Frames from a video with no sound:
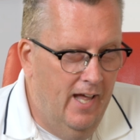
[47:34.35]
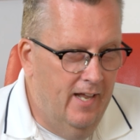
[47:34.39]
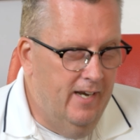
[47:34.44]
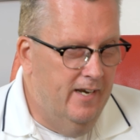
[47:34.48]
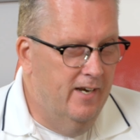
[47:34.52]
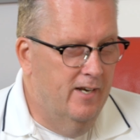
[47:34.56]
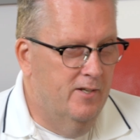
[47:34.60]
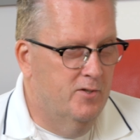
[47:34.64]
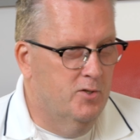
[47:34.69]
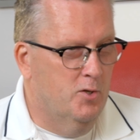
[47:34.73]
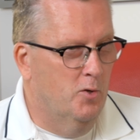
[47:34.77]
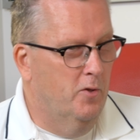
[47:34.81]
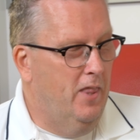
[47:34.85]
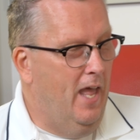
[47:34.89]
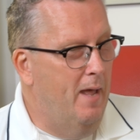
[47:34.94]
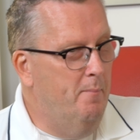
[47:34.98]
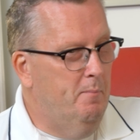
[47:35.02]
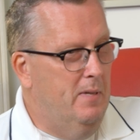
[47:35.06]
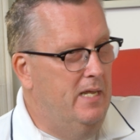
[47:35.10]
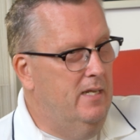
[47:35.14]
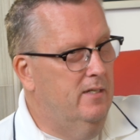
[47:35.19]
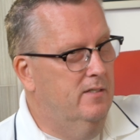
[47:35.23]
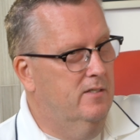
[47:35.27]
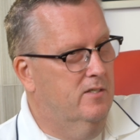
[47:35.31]
And so
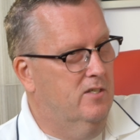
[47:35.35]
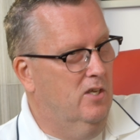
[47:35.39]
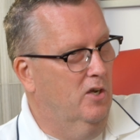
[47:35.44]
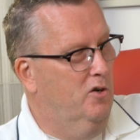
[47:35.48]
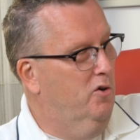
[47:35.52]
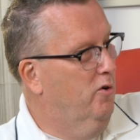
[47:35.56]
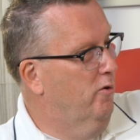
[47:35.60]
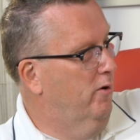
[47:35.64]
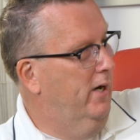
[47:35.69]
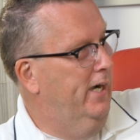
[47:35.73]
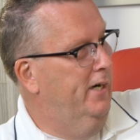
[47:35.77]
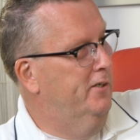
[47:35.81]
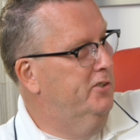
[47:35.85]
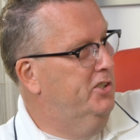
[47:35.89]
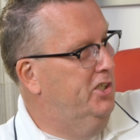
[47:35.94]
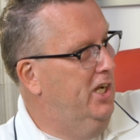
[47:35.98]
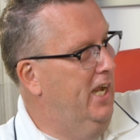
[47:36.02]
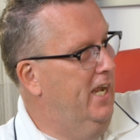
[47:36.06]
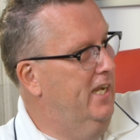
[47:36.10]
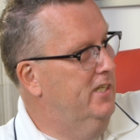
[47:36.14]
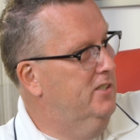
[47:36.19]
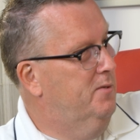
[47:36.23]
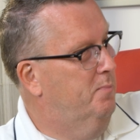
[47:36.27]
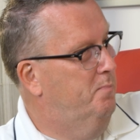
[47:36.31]
that means a career
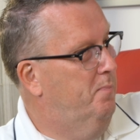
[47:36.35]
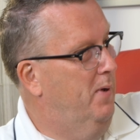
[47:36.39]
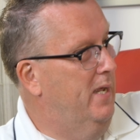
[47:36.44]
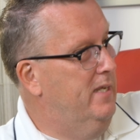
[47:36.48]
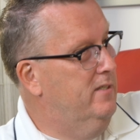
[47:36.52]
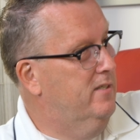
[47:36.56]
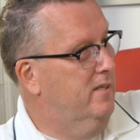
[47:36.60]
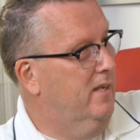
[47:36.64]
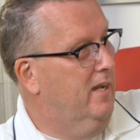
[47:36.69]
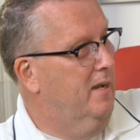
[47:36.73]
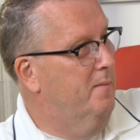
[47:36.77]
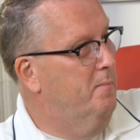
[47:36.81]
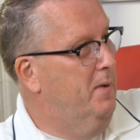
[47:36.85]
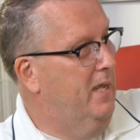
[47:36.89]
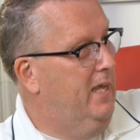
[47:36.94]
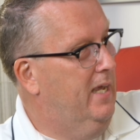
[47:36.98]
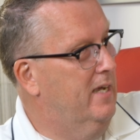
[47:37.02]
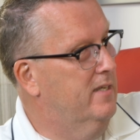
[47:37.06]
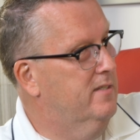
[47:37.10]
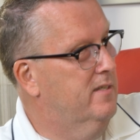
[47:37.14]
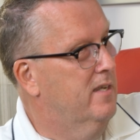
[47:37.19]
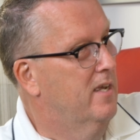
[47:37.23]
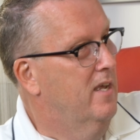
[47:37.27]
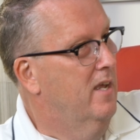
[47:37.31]
change basically
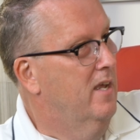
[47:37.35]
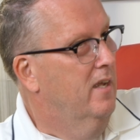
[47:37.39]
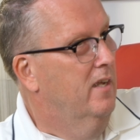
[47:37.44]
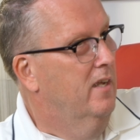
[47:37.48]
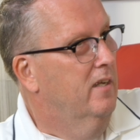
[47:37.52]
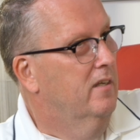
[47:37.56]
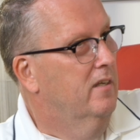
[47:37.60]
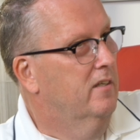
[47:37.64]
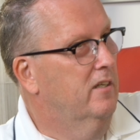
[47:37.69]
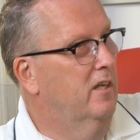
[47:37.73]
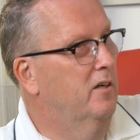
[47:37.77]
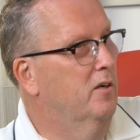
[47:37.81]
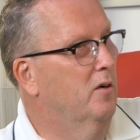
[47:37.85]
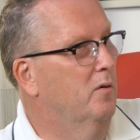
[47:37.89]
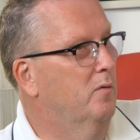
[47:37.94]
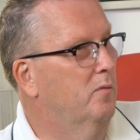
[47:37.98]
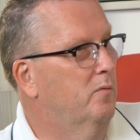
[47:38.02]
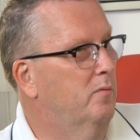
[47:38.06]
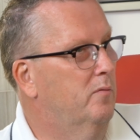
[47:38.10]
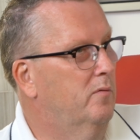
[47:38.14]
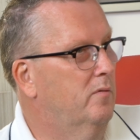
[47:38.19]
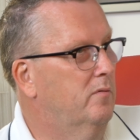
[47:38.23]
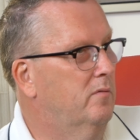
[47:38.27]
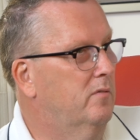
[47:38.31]
because, you
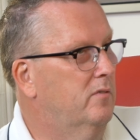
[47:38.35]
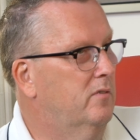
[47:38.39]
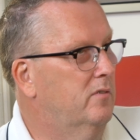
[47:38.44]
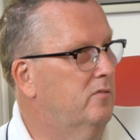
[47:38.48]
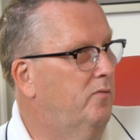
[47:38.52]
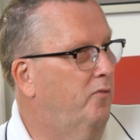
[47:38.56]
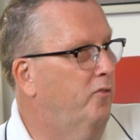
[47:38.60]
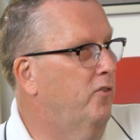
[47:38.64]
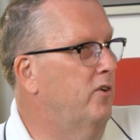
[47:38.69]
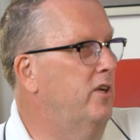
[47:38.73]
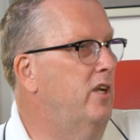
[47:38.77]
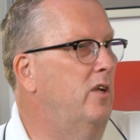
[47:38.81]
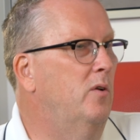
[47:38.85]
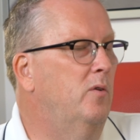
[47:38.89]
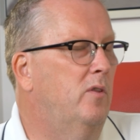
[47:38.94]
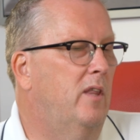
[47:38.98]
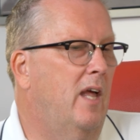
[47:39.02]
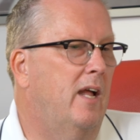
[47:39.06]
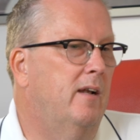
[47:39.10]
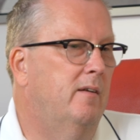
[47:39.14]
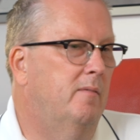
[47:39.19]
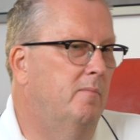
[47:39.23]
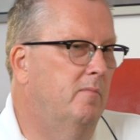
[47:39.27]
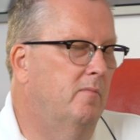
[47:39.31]
know, for you
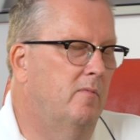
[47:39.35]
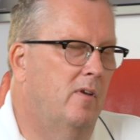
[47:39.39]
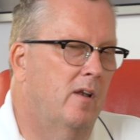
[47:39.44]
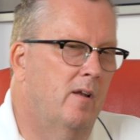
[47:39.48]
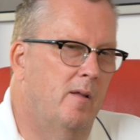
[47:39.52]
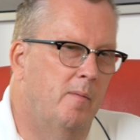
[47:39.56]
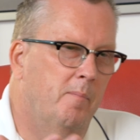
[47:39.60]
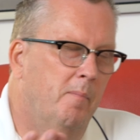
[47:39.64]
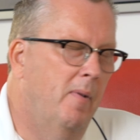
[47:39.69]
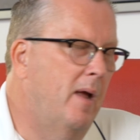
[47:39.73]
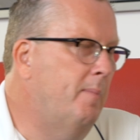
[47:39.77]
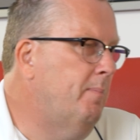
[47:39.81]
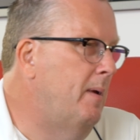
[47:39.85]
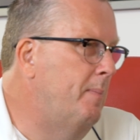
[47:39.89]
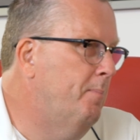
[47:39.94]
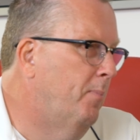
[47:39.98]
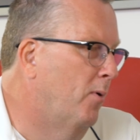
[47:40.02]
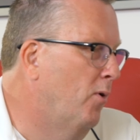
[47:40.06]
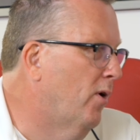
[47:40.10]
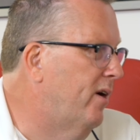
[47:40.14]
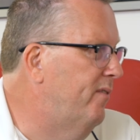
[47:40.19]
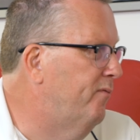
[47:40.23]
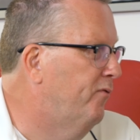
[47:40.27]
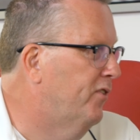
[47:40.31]
that it might be
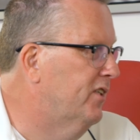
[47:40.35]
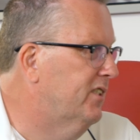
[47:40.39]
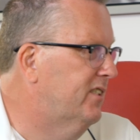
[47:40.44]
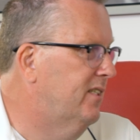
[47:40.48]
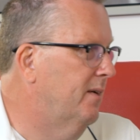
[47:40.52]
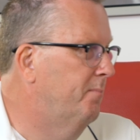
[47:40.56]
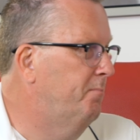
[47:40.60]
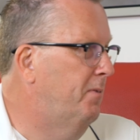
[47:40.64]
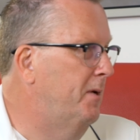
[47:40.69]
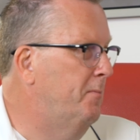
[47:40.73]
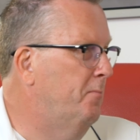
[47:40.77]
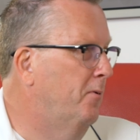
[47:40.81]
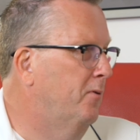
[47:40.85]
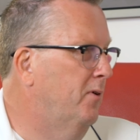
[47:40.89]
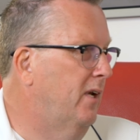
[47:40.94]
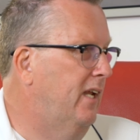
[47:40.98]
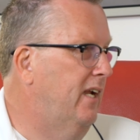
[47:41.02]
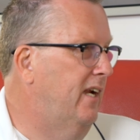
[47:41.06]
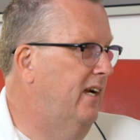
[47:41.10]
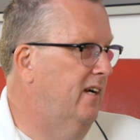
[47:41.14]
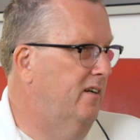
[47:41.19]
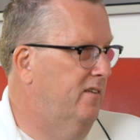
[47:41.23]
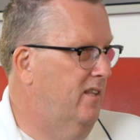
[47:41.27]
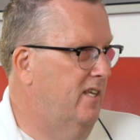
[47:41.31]
boring for some people
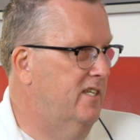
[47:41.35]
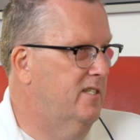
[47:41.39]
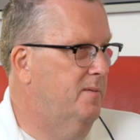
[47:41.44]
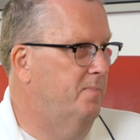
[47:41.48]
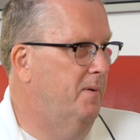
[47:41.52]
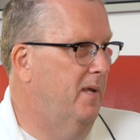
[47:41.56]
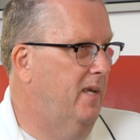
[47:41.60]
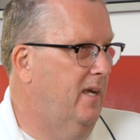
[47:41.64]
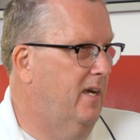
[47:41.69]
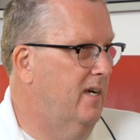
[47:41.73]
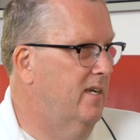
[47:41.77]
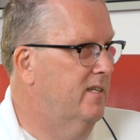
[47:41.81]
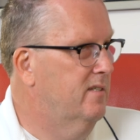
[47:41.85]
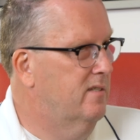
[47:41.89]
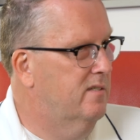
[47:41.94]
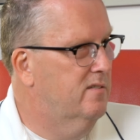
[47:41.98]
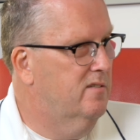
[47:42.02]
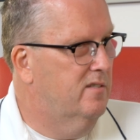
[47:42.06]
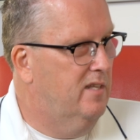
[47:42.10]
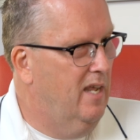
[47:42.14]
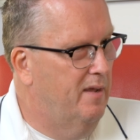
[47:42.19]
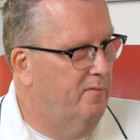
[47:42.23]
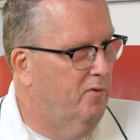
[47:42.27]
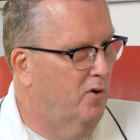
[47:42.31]
to hear this
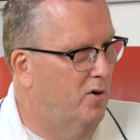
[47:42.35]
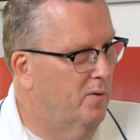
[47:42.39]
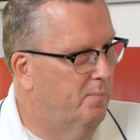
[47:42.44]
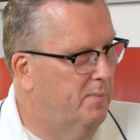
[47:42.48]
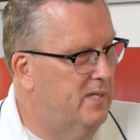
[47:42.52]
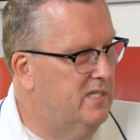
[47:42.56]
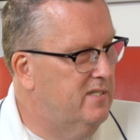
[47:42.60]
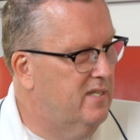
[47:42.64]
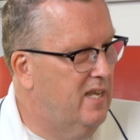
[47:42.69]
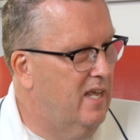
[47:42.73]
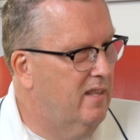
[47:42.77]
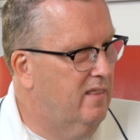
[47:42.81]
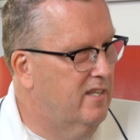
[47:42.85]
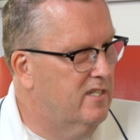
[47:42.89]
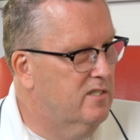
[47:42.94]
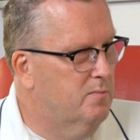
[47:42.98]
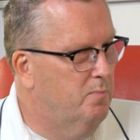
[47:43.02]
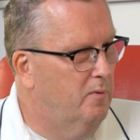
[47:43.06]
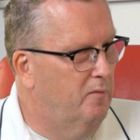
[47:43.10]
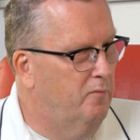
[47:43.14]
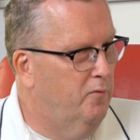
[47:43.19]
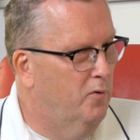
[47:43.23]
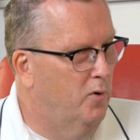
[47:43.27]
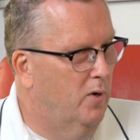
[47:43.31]
because they've heard me say this
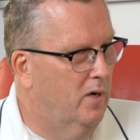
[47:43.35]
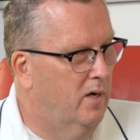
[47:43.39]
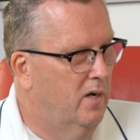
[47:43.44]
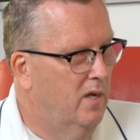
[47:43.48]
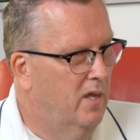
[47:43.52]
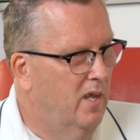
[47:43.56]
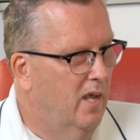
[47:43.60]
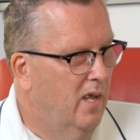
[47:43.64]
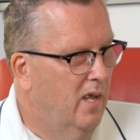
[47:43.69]
before.